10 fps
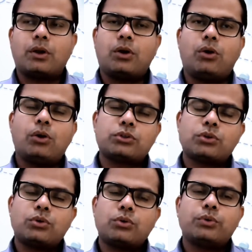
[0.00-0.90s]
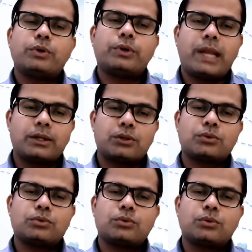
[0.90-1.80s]
Also, we'd like
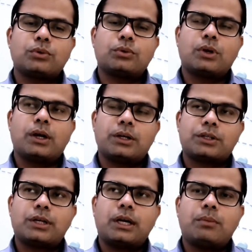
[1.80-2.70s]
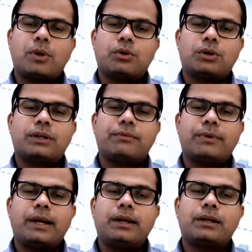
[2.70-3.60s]
to understand about
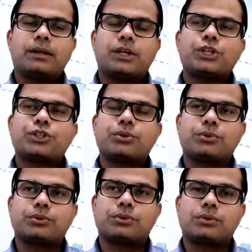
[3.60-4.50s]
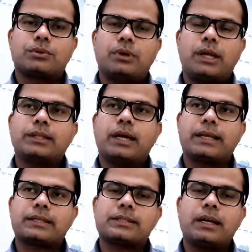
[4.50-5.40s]
different issues like the
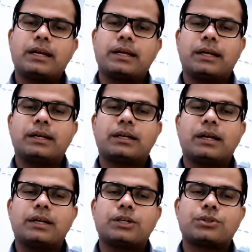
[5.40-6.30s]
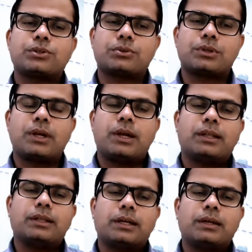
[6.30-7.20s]
external and internal issues
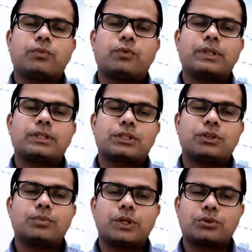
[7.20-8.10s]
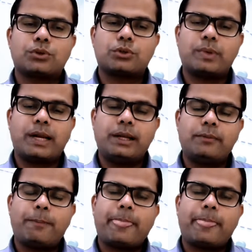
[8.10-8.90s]
that influences human resource planning.